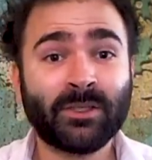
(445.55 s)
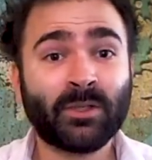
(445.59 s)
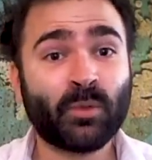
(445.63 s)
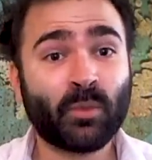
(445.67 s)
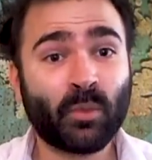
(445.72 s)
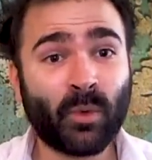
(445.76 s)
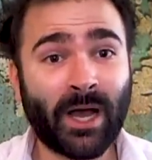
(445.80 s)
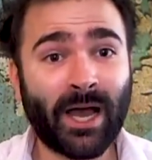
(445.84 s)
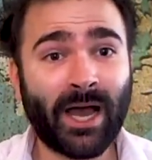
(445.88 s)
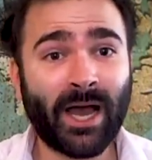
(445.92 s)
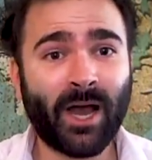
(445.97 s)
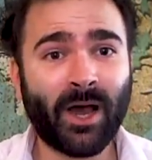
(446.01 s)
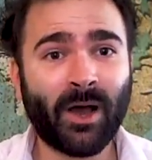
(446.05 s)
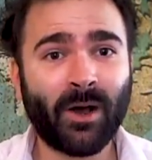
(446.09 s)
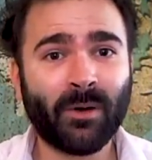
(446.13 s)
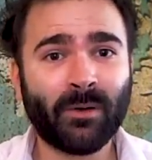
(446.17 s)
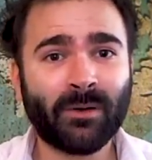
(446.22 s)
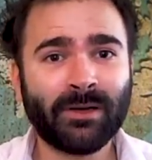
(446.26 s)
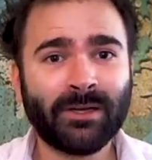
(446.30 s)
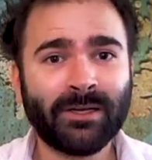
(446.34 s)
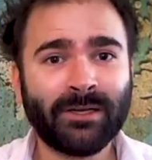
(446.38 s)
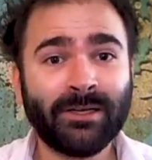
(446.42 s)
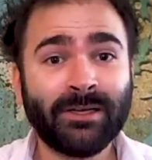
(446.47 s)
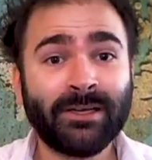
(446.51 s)

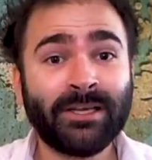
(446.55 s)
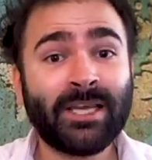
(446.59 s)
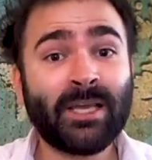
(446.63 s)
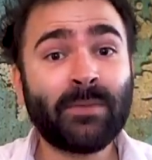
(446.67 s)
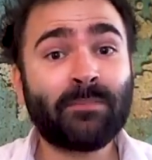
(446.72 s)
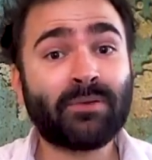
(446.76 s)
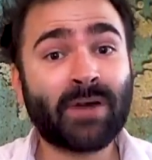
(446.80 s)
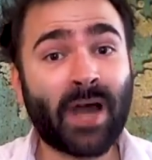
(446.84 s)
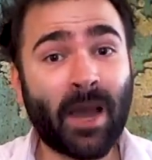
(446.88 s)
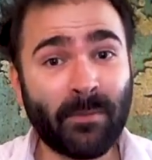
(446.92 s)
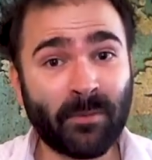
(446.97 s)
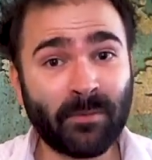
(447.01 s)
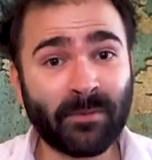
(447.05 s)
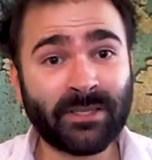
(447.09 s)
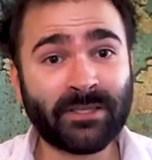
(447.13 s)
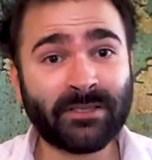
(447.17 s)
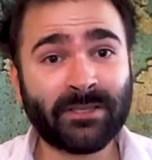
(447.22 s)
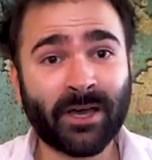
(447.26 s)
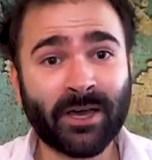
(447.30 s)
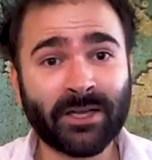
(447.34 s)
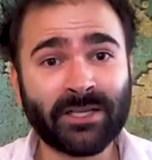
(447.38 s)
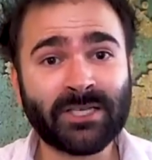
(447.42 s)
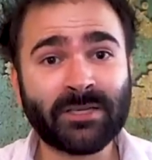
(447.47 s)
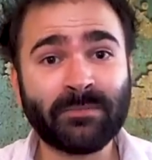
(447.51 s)
Wow, he probably
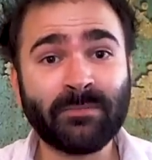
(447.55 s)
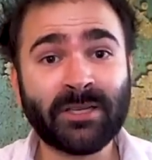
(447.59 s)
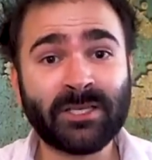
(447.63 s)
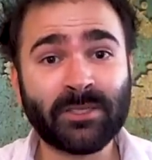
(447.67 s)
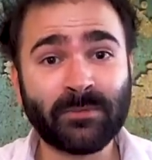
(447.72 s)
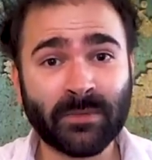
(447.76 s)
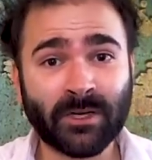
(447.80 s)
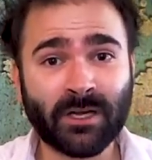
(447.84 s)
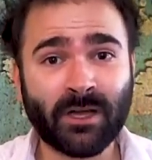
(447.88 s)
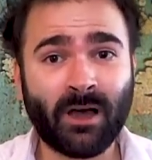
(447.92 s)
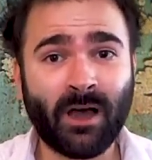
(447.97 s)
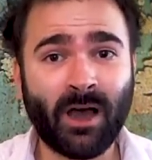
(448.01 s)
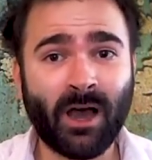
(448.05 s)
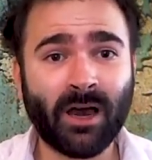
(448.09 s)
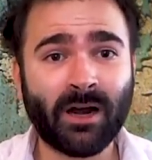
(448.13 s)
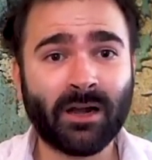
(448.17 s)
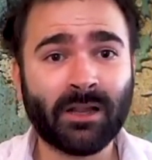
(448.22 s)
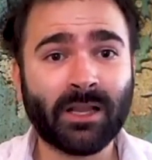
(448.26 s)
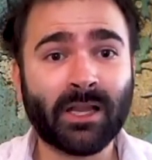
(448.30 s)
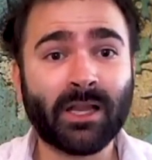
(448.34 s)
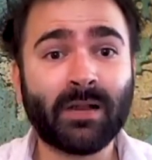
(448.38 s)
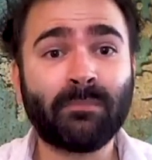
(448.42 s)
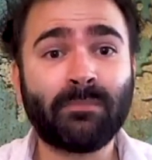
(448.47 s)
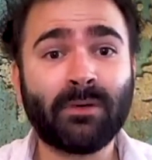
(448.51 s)
touched Mitch
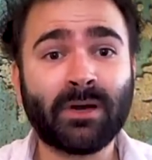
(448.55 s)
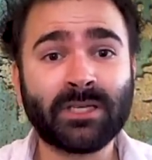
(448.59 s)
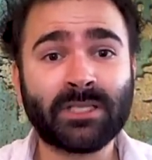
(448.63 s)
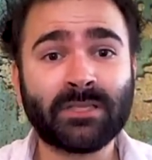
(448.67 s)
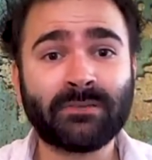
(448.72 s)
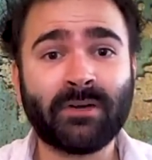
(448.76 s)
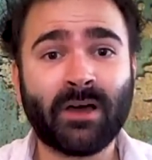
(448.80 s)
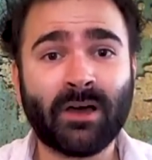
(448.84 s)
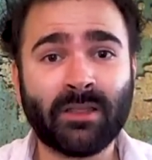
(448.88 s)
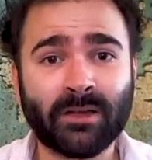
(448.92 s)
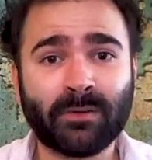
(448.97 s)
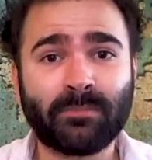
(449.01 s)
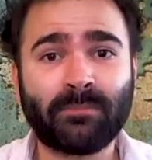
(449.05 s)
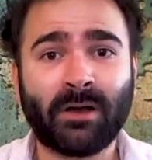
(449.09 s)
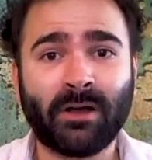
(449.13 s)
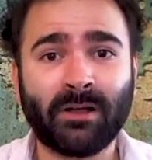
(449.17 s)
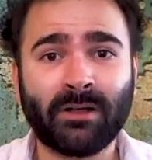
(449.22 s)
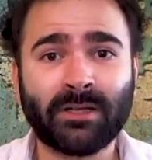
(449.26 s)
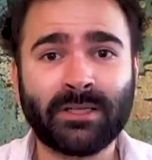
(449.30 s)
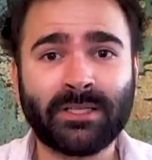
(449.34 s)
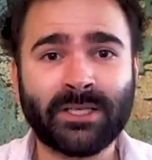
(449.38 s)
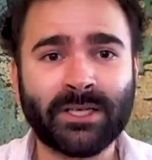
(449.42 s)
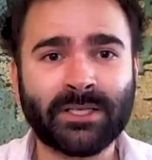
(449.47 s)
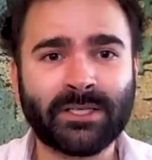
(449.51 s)
McConnell and a bunch of other
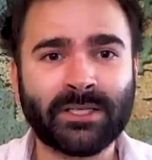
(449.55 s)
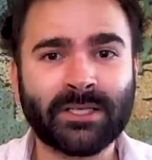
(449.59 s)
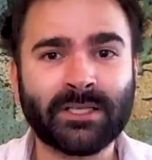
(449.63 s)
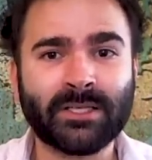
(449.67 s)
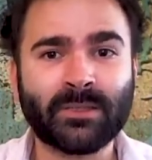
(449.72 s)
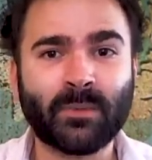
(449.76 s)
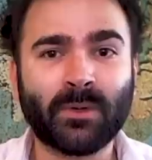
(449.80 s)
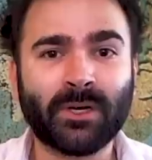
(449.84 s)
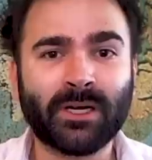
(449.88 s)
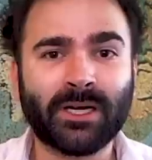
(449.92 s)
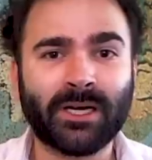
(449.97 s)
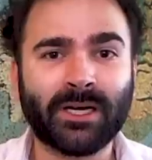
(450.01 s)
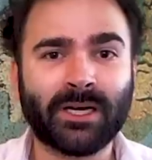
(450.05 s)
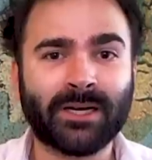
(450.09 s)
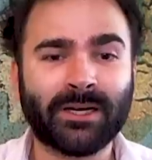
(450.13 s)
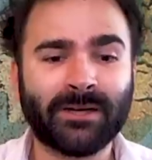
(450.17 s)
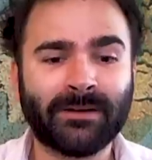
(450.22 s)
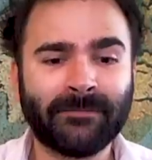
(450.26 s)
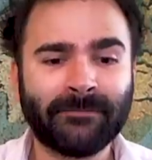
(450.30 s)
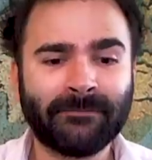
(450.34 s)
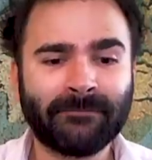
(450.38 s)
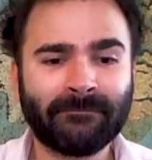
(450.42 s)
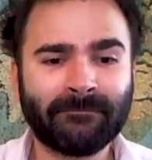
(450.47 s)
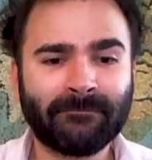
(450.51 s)
politicians. What a
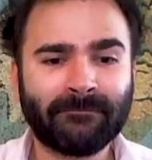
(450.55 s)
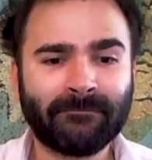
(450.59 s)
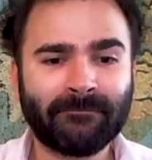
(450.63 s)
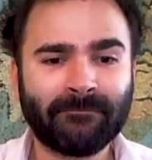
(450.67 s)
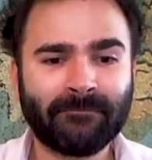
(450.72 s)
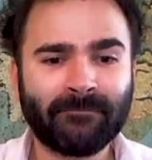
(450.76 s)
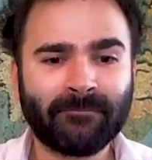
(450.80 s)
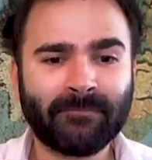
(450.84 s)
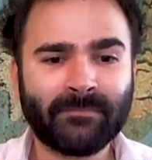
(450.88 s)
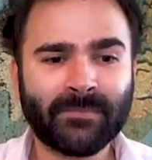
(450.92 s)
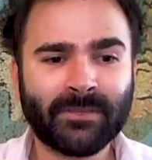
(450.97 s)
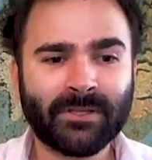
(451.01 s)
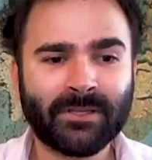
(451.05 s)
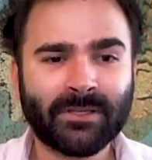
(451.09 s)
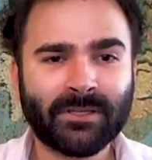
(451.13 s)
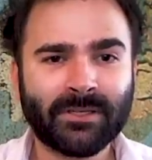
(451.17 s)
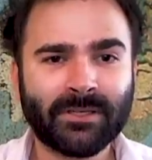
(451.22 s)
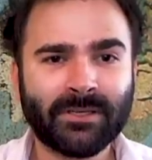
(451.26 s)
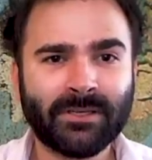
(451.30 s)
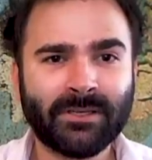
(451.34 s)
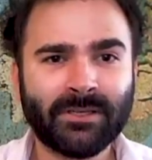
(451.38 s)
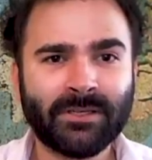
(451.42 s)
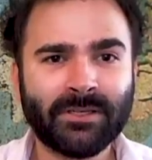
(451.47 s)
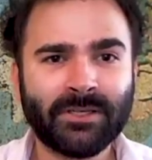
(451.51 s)

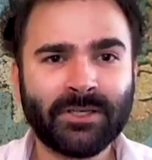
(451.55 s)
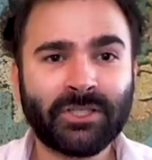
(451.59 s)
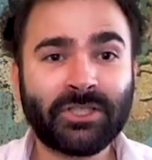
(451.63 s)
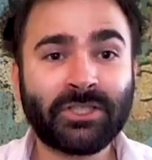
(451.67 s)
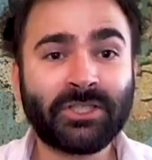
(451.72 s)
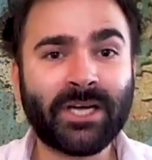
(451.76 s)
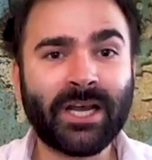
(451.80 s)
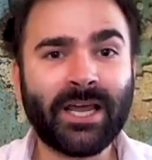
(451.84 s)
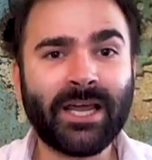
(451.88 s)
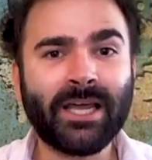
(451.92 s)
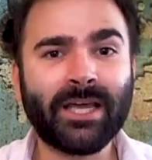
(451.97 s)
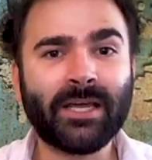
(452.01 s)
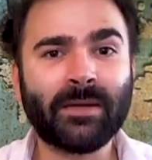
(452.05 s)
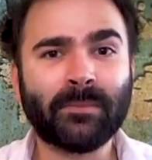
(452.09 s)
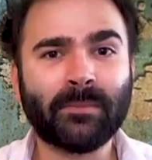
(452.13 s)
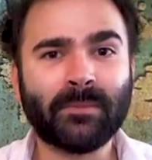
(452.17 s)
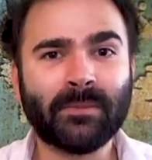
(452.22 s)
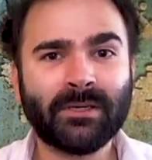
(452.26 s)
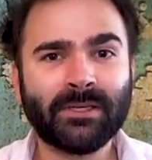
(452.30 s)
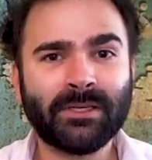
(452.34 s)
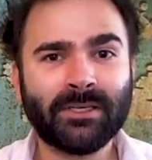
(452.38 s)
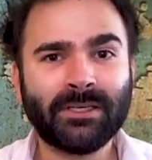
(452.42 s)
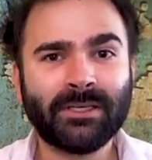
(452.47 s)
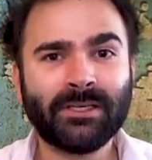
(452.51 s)

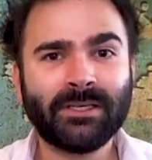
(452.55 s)
shame.